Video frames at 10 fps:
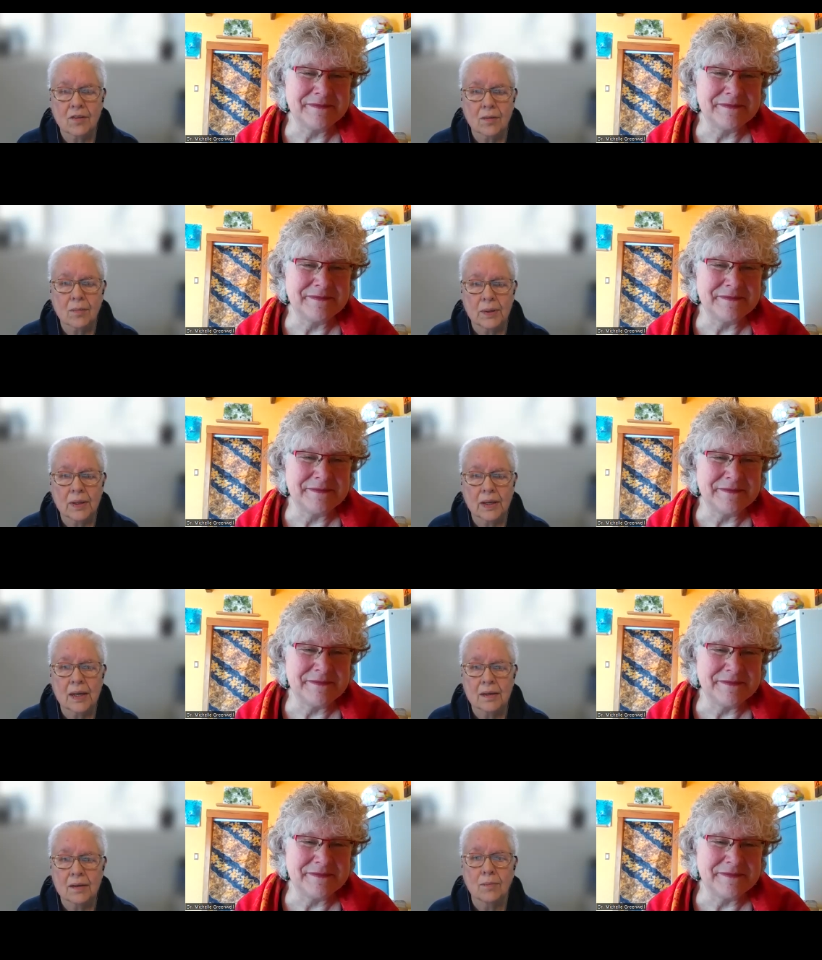Speaker 1: your
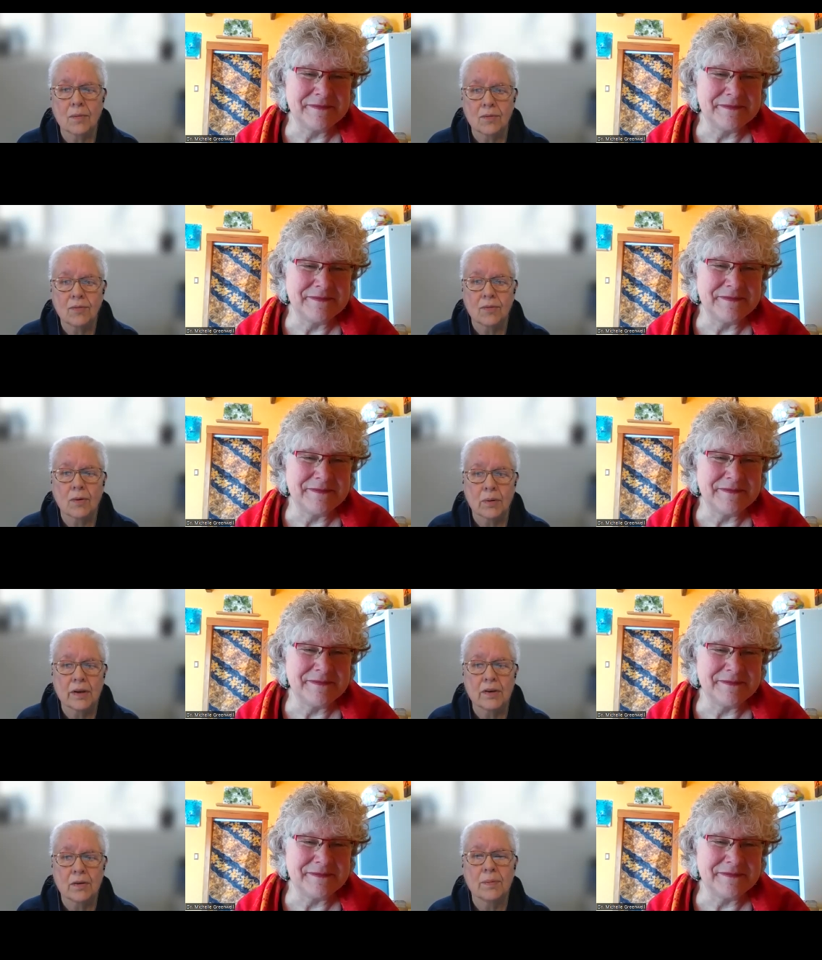ability to move forward
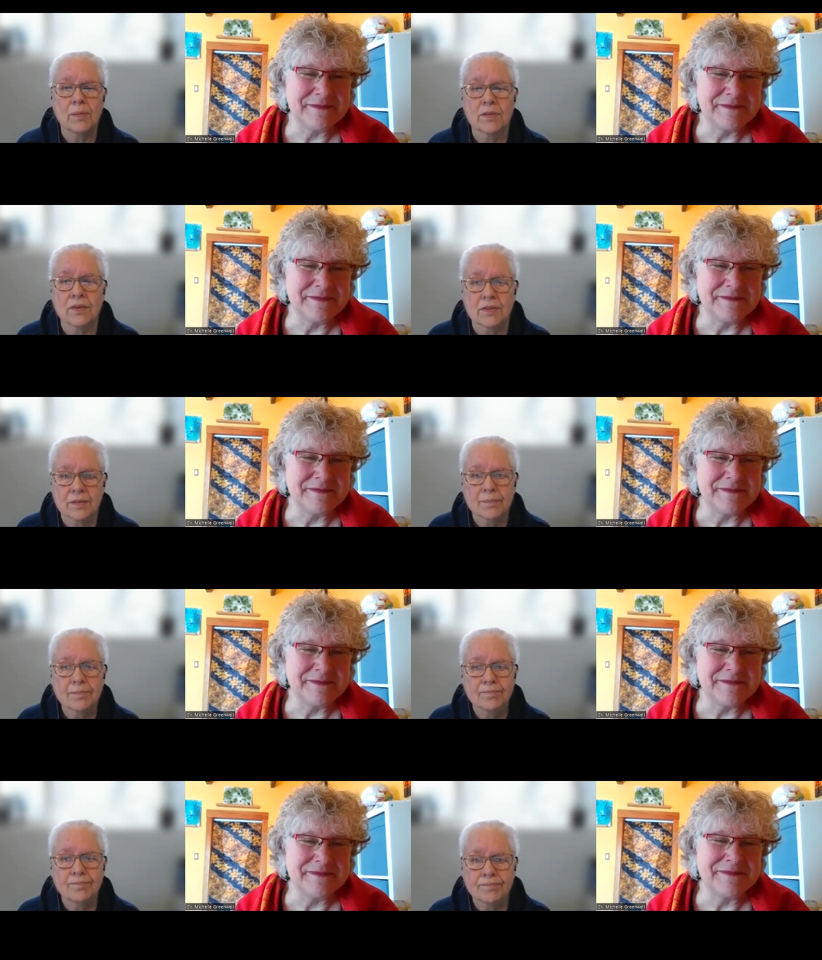in your business.
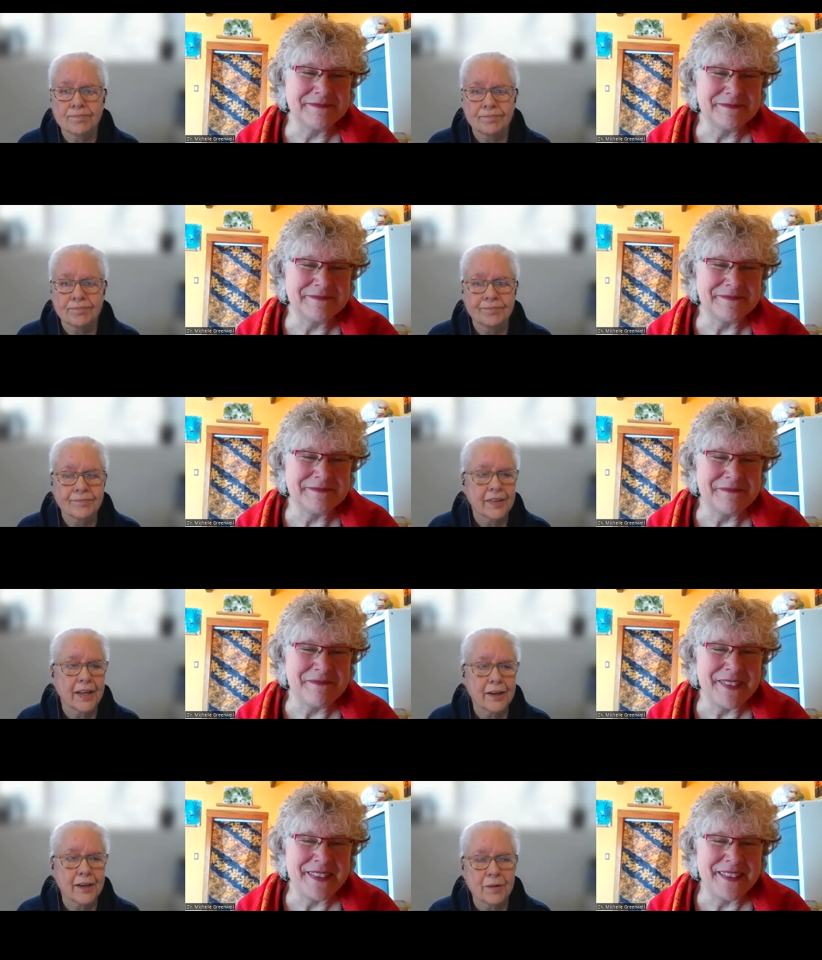
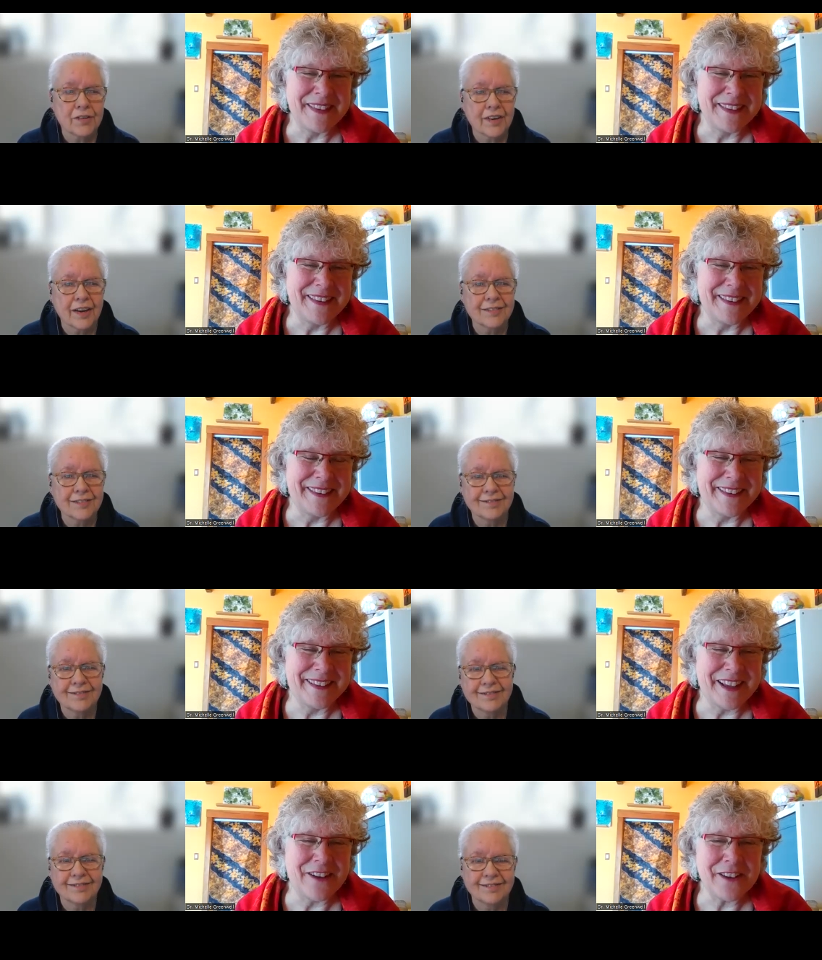Thank you, Michelle.
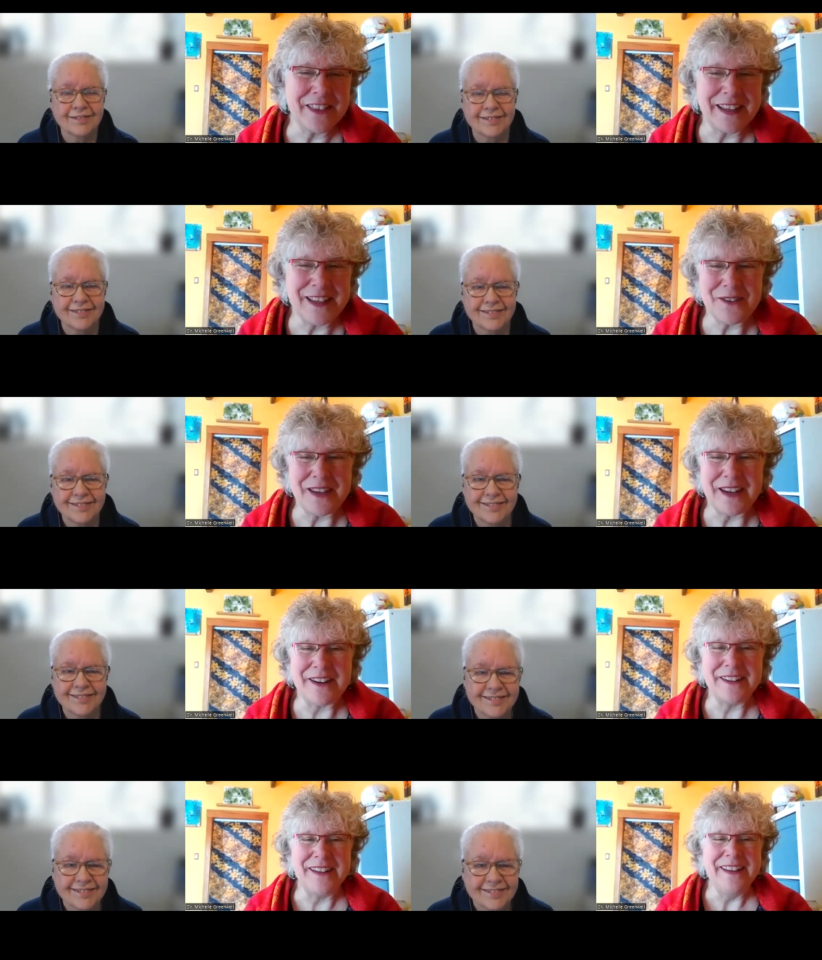
Speaker 2: Oh, thank you,
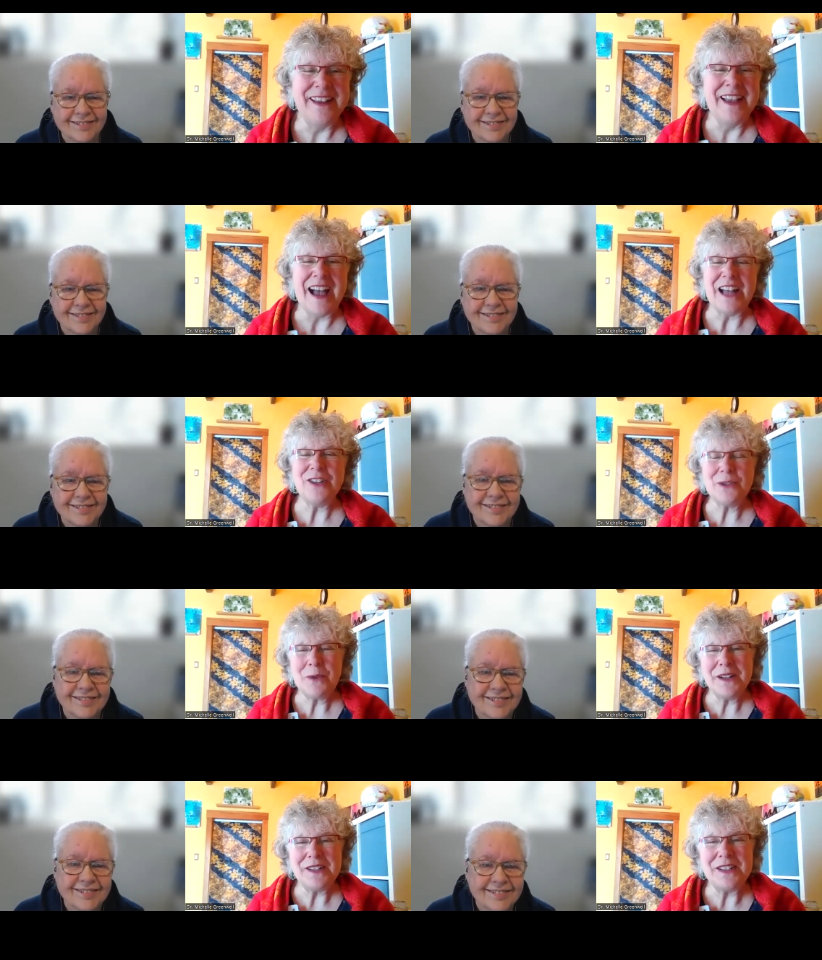Karen. I
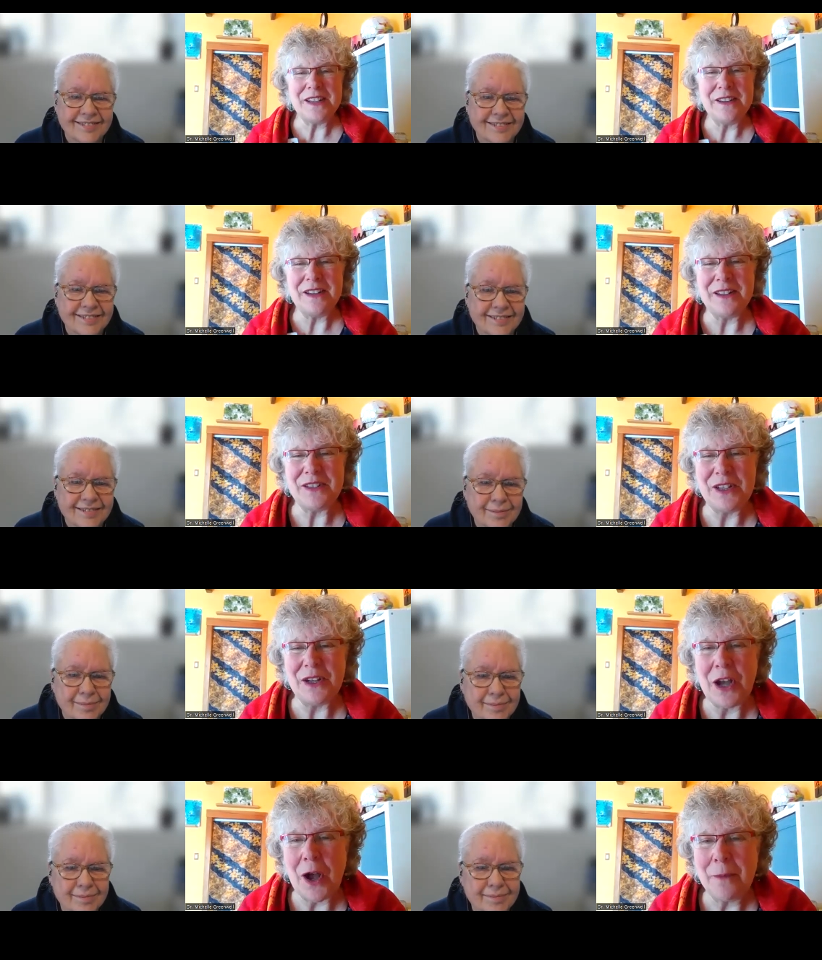just wanted to
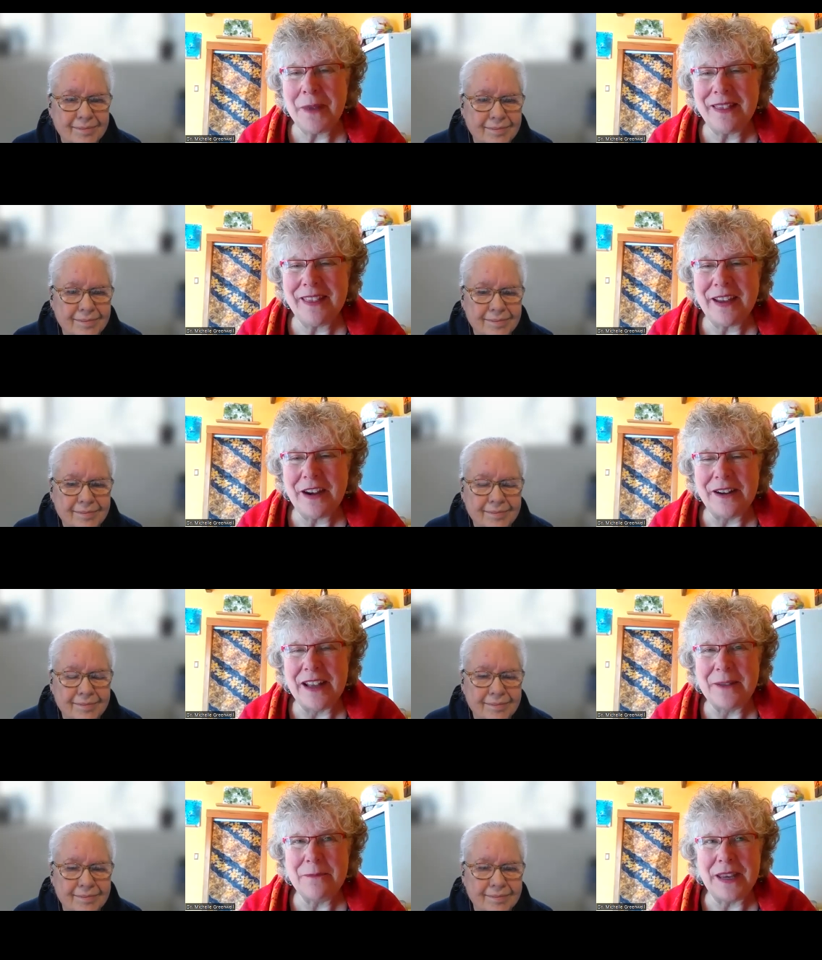to comment
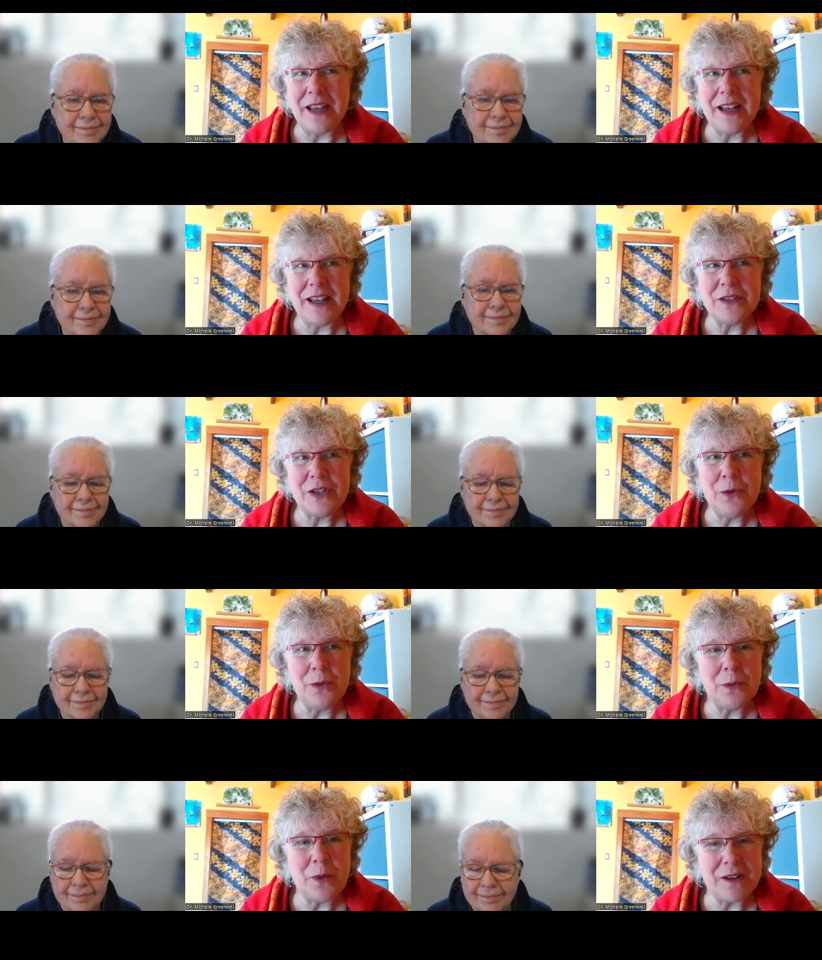there because
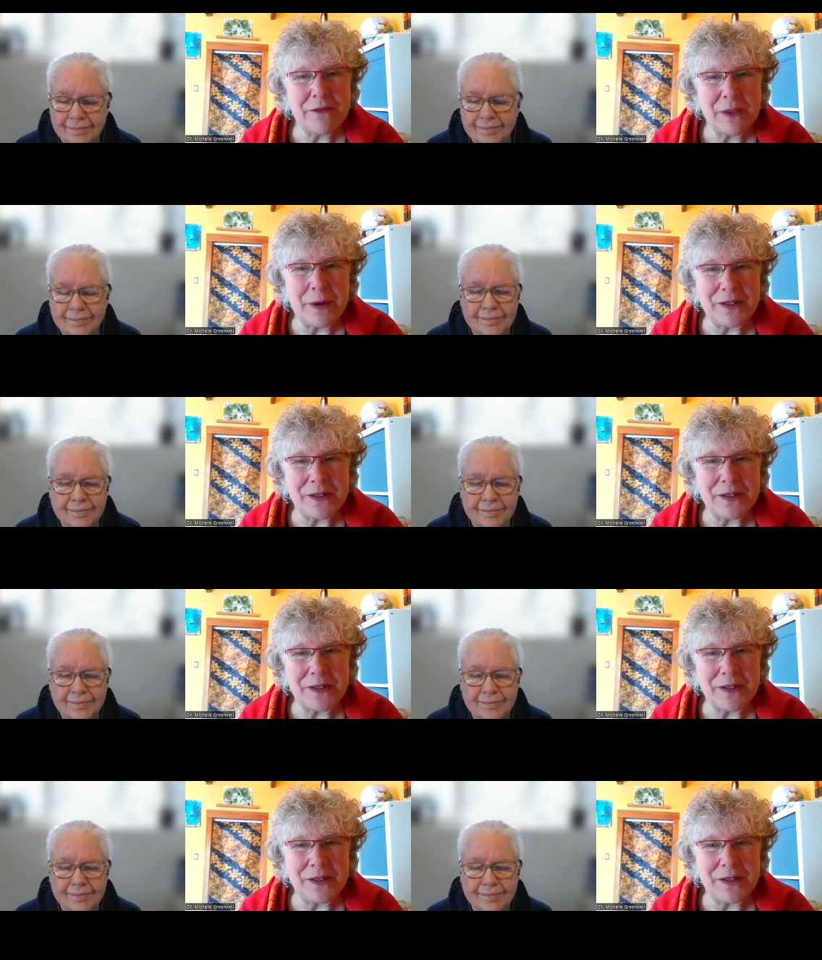you were one of the